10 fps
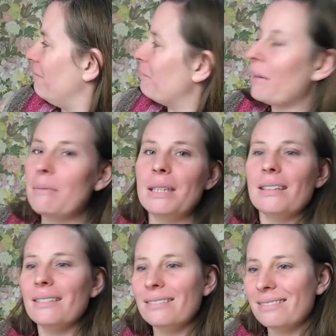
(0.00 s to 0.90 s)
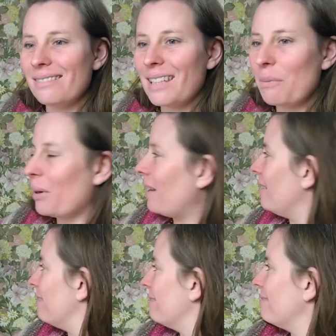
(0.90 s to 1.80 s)
Maybe here somewhere.
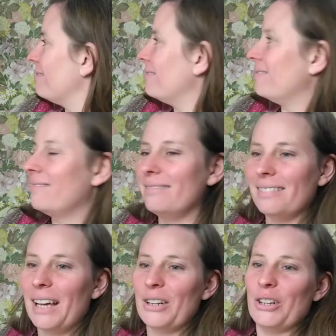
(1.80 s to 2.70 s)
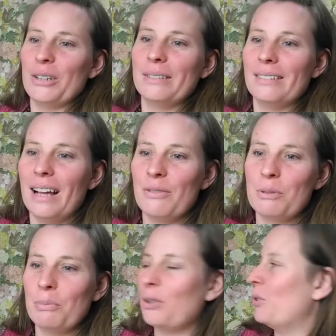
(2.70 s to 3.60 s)
I don't know. I have to
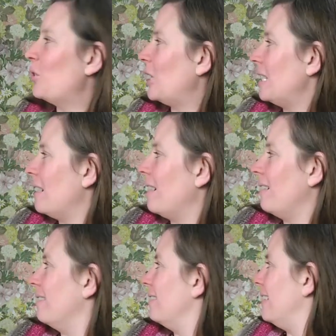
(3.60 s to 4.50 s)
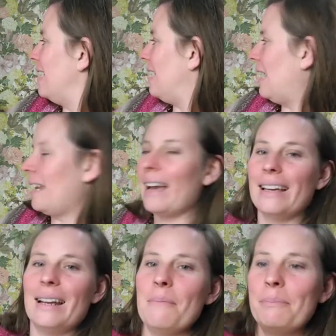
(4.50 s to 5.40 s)
put a hook in here and hang
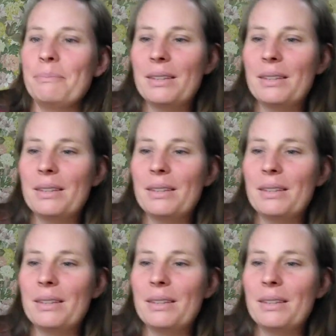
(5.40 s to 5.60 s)
it up.